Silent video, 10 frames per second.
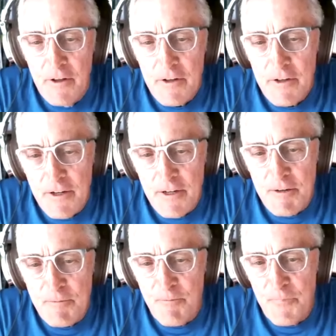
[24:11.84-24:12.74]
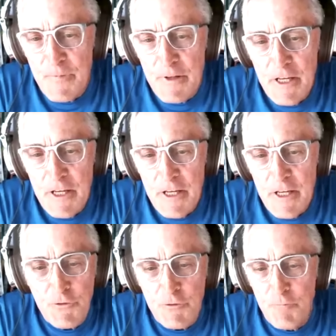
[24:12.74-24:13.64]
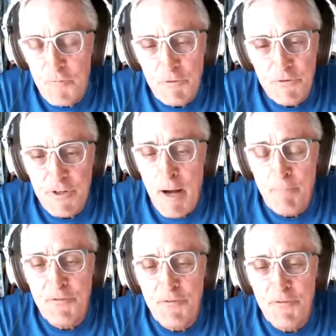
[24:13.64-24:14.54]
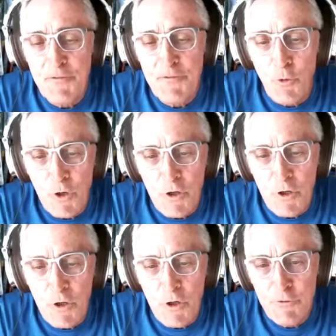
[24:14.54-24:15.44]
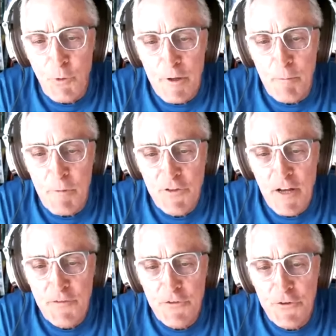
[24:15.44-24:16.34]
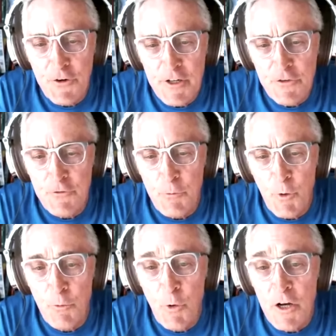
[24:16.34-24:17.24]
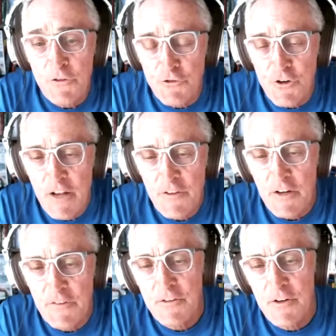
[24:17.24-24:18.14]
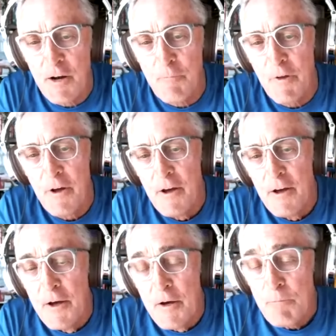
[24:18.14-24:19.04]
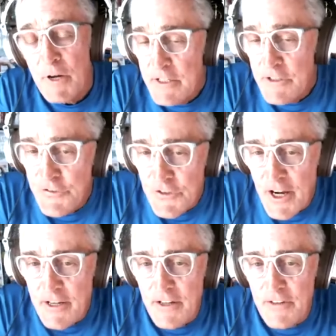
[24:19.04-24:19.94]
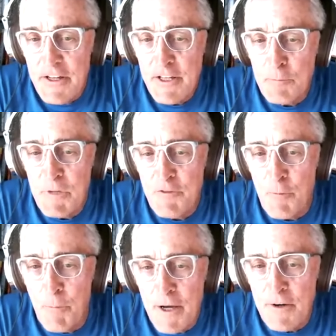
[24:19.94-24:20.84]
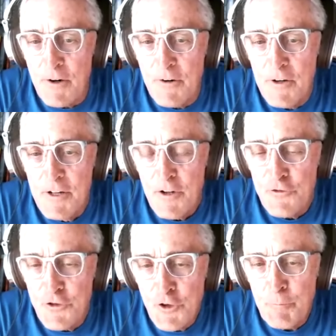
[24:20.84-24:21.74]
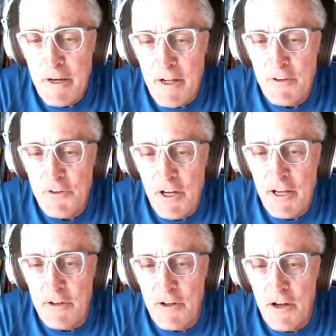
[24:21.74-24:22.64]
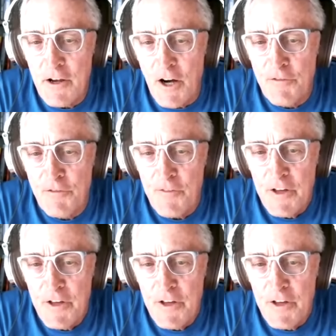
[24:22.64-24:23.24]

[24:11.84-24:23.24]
Um, he was He's top five in the world. He was one of the best athletes there is, what was in triathlon at that time. But he decided that he could be even better just by not taking a day off.